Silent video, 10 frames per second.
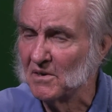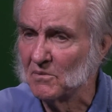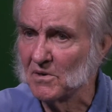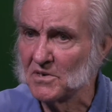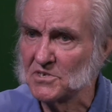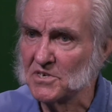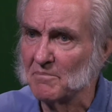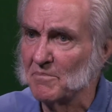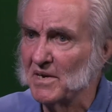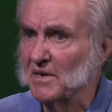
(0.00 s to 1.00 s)
whereas
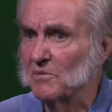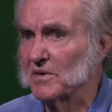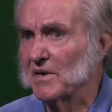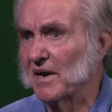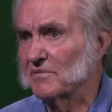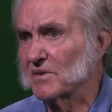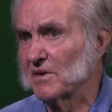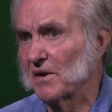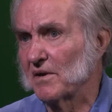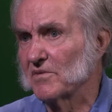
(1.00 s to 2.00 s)
Jim Beatty would have to
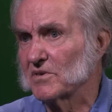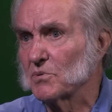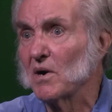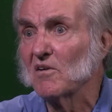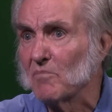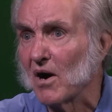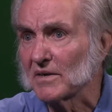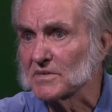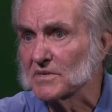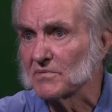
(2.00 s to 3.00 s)
deliver 12
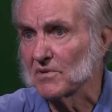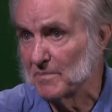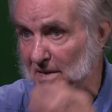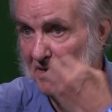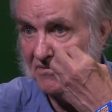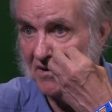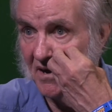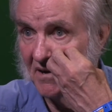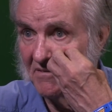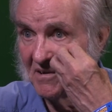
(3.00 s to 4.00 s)
boxes for a
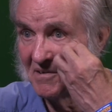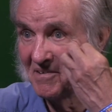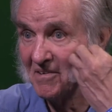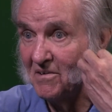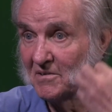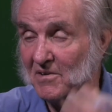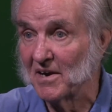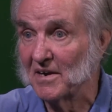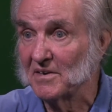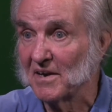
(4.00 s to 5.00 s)
BD-5,
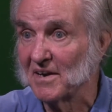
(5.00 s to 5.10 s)
right?